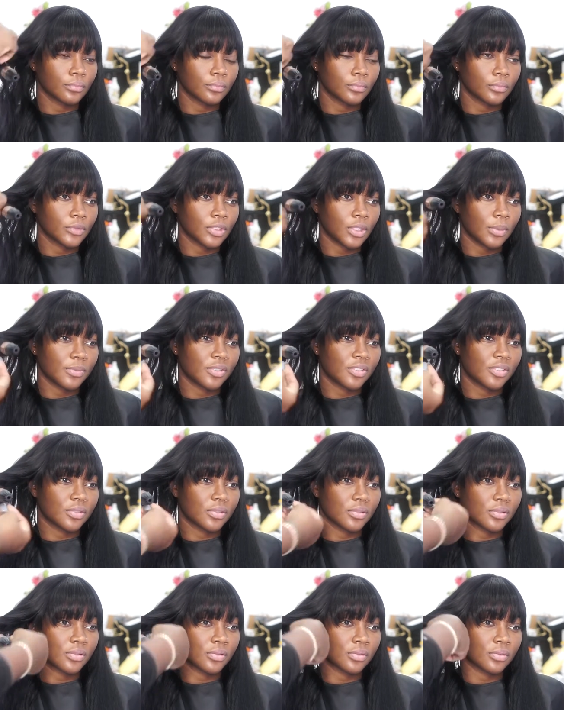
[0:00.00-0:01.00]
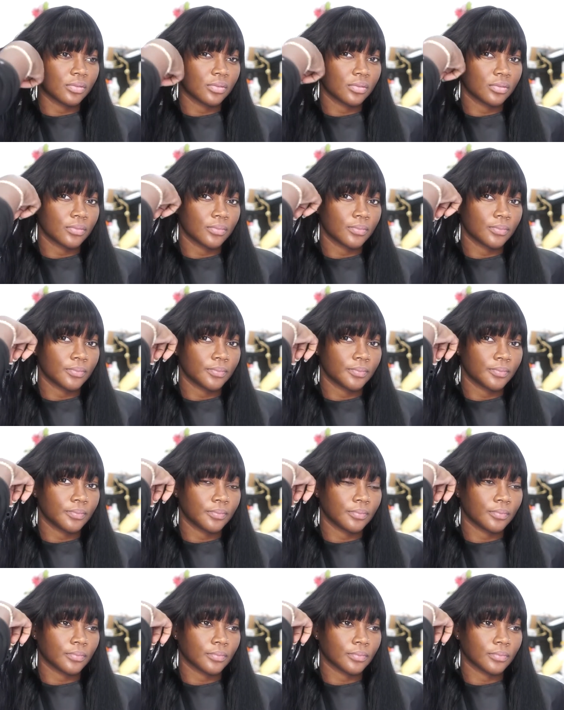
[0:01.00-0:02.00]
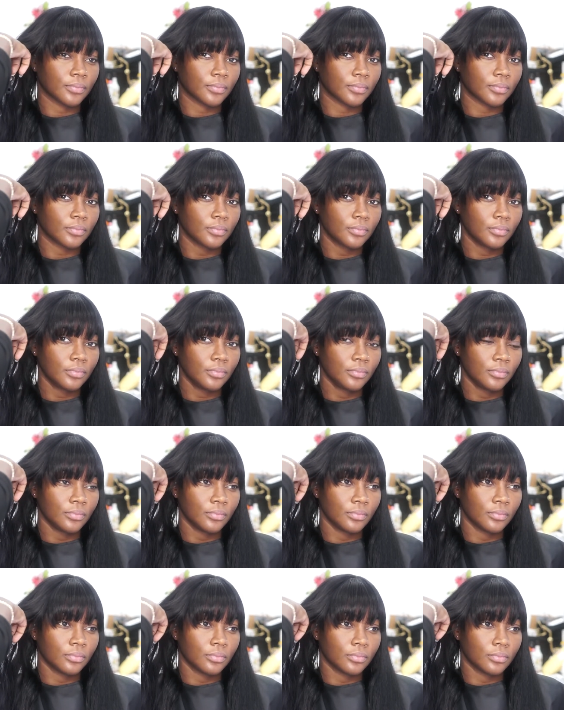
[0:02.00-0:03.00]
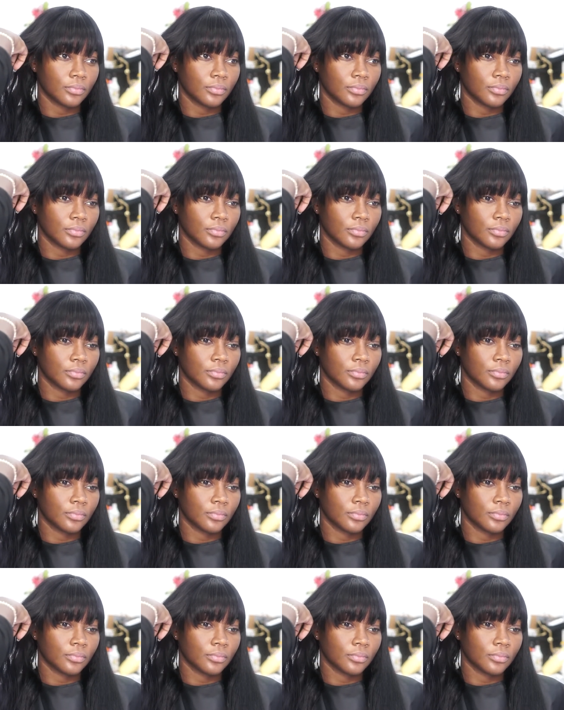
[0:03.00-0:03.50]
[no speech]